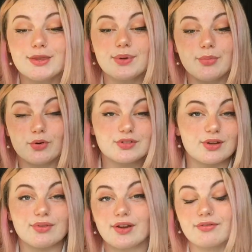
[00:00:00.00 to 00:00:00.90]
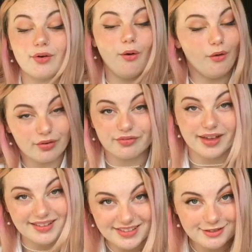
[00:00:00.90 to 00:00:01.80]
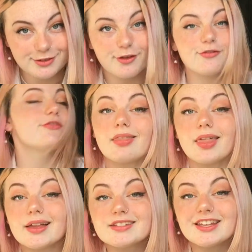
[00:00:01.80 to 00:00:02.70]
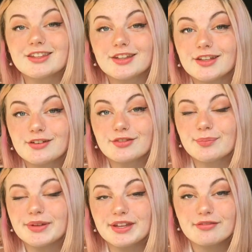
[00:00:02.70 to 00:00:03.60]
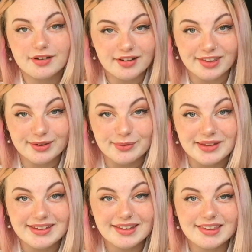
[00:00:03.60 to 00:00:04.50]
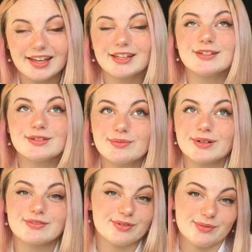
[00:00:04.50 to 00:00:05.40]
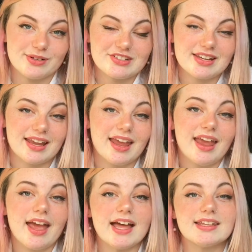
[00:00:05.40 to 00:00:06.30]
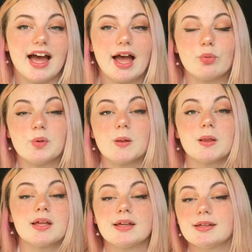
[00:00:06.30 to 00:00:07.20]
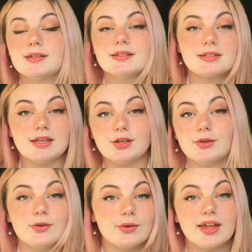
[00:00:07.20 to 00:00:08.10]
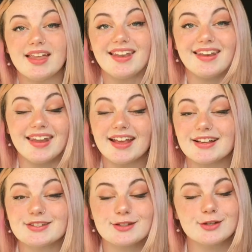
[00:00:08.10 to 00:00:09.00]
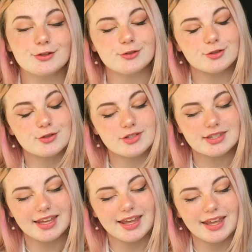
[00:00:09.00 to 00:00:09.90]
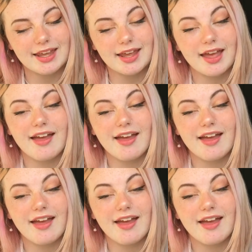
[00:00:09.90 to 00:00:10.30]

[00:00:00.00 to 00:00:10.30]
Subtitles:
the wee box down there for all of that stuff. That's it from me for another week. Thank you so much for watching, and I will see you next Tuesday.